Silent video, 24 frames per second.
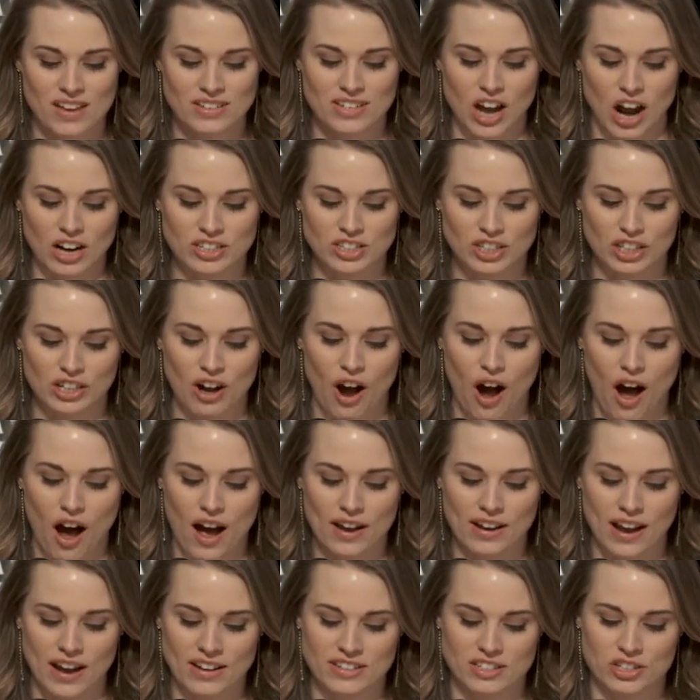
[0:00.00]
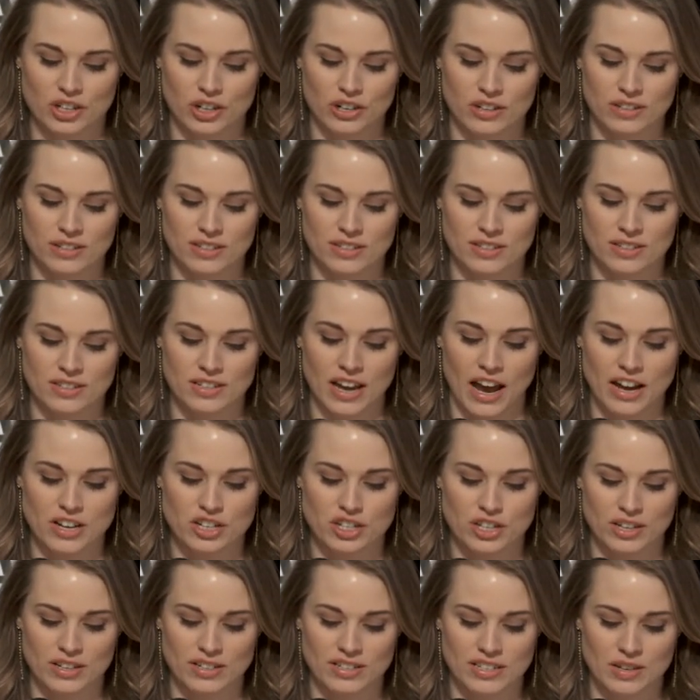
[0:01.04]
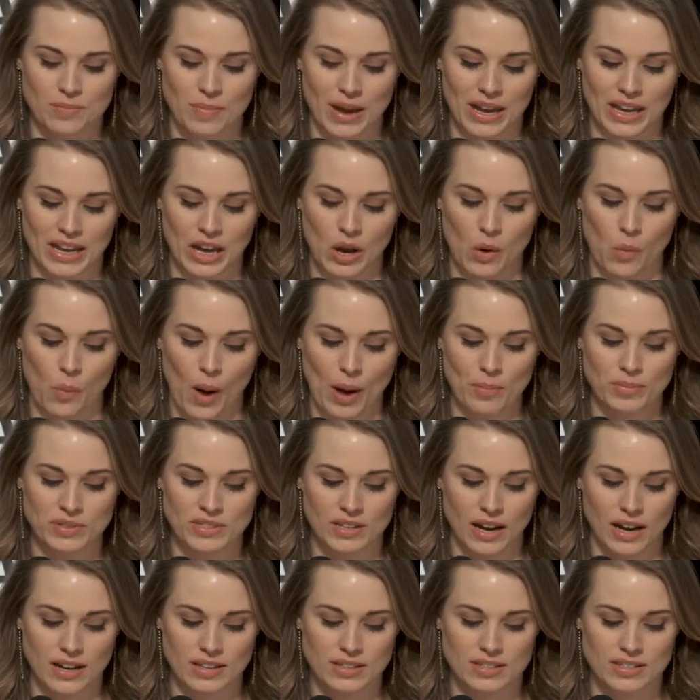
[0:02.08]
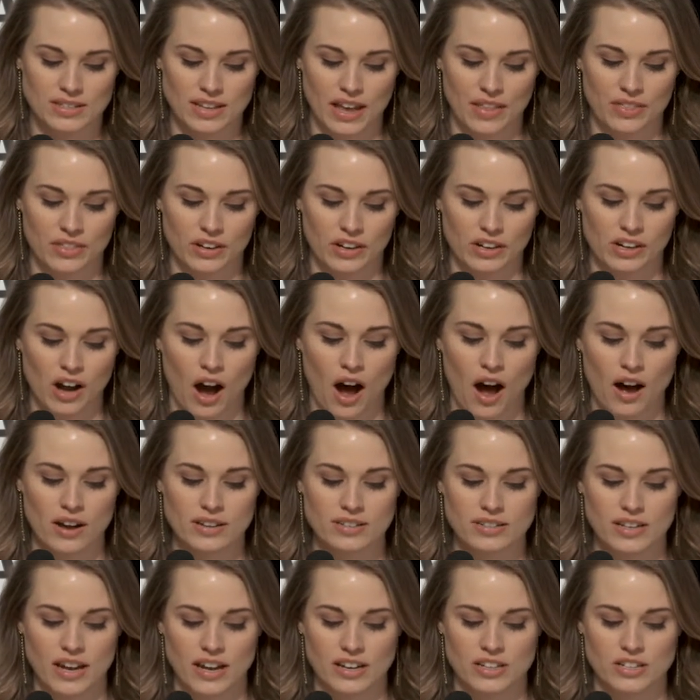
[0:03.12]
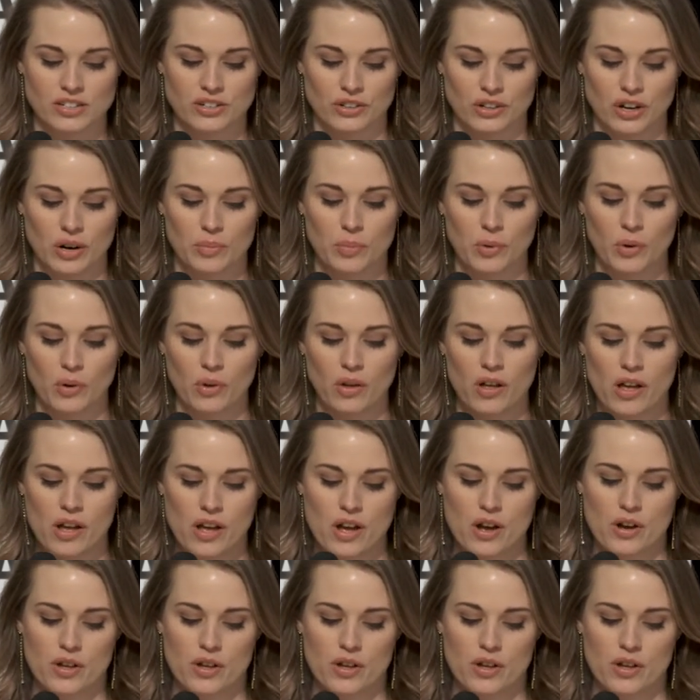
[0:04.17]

Dr. Kahn has turned his attention to making websites and their content durable